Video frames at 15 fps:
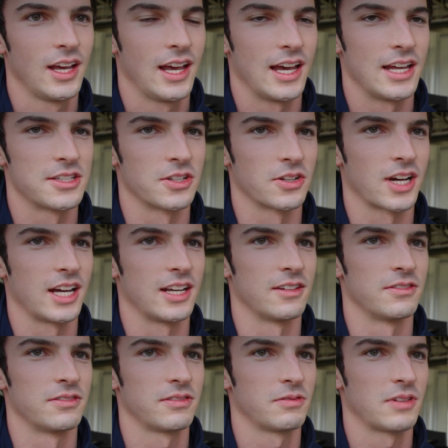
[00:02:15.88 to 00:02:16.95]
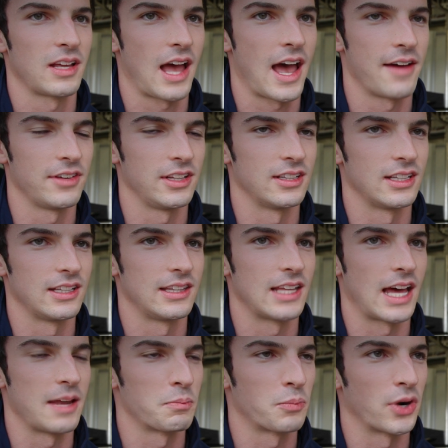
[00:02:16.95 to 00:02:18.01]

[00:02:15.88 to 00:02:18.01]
And so kind of having that